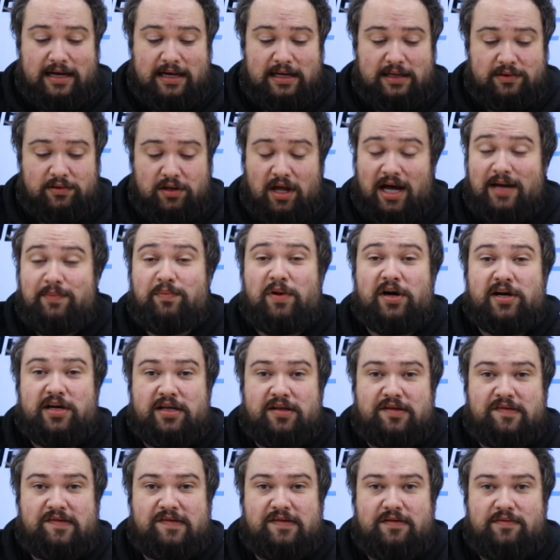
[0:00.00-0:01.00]
light
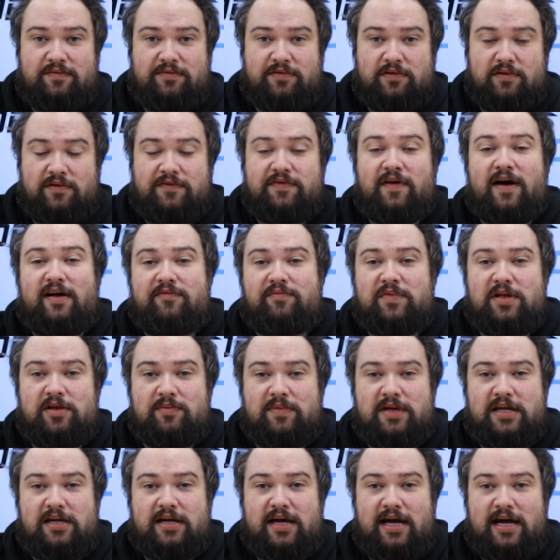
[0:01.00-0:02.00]
buckets for
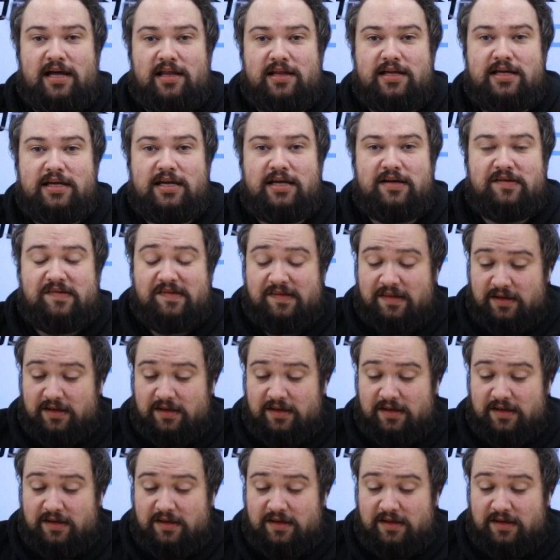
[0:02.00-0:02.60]
5mm LEDs.